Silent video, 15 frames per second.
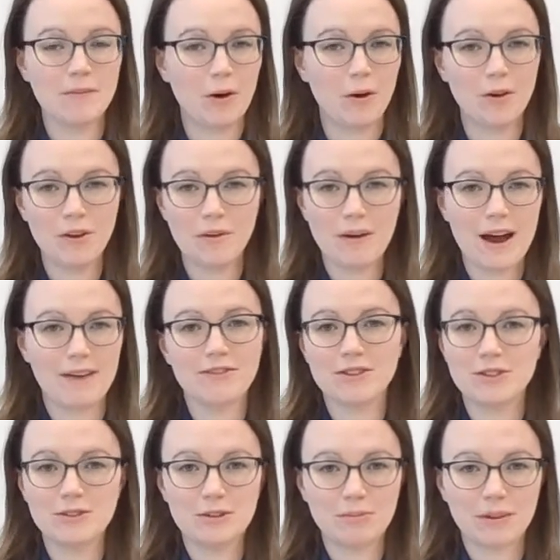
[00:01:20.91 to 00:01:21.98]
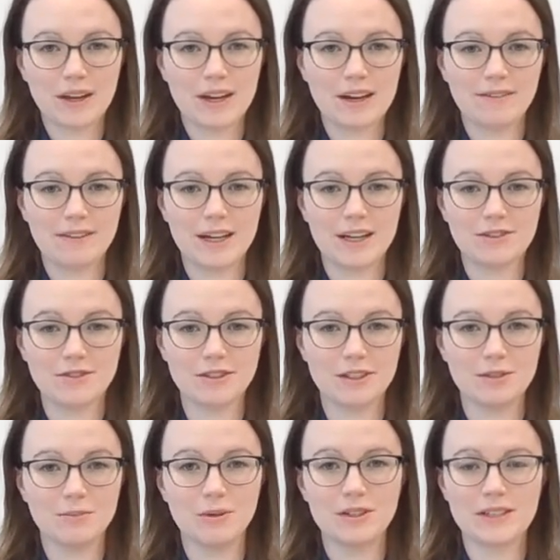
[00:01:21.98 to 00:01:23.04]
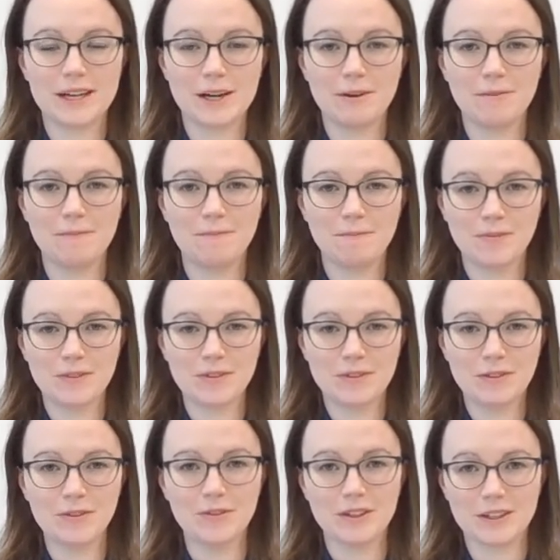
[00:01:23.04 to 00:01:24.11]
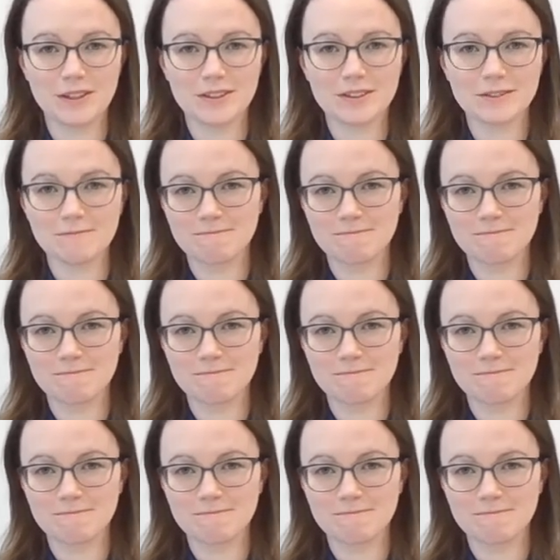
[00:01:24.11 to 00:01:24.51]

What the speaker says: All you have to do to play an F natural is put down 2 fingers,